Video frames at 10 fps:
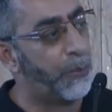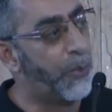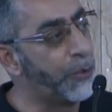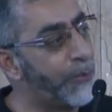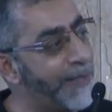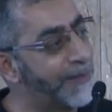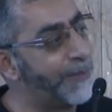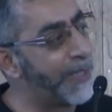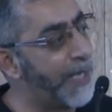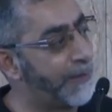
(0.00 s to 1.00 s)
What do I
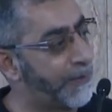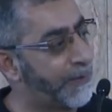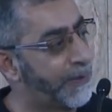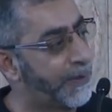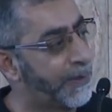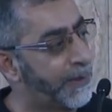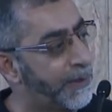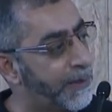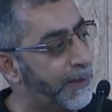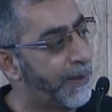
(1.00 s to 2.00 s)
symbolize?
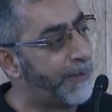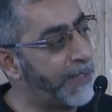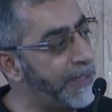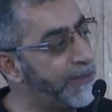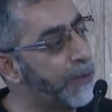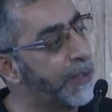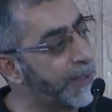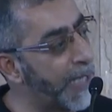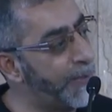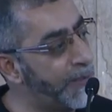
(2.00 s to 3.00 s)
My teaching all the
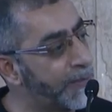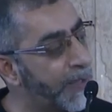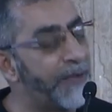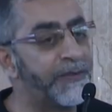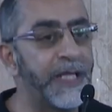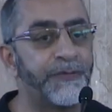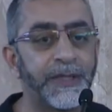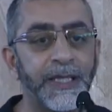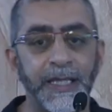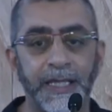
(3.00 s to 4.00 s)
time is I stand for
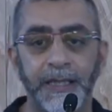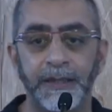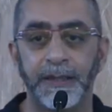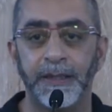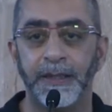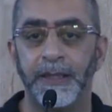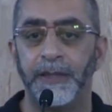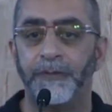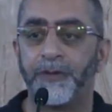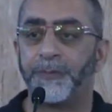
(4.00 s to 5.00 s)
tariqah,
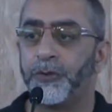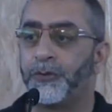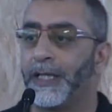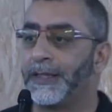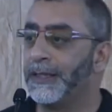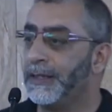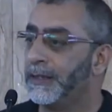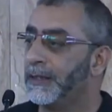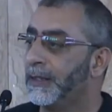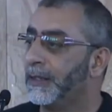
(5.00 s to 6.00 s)
for spirituality,
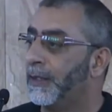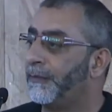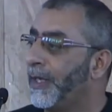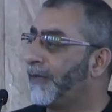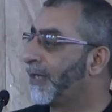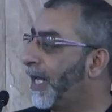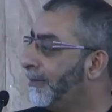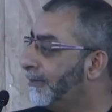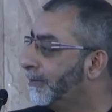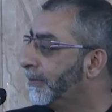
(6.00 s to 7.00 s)
for
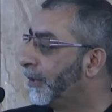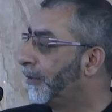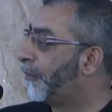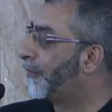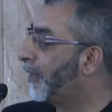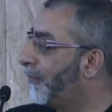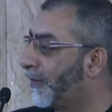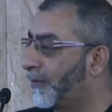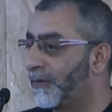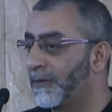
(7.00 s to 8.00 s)
Islam, for
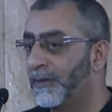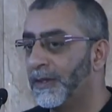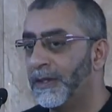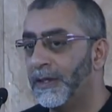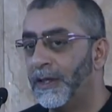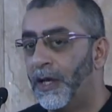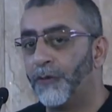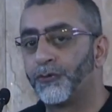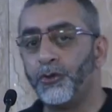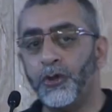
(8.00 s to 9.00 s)
service.
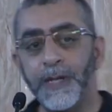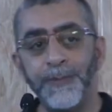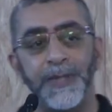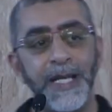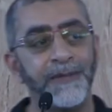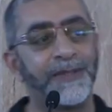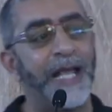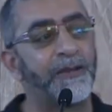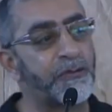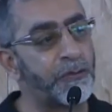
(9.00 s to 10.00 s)
So human beings,
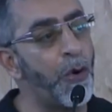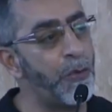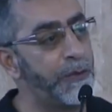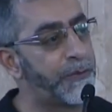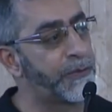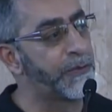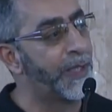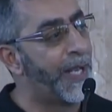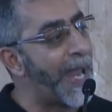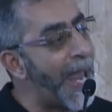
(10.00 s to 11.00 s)
their souls
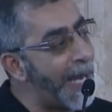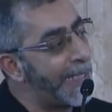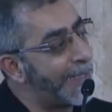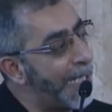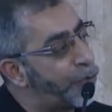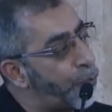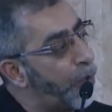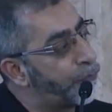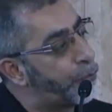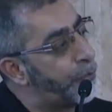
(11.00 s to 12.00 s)
aggregate
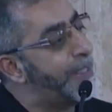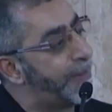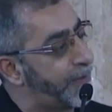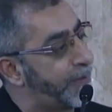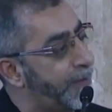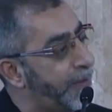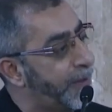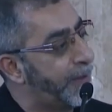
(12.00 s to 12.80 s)
towards goodness.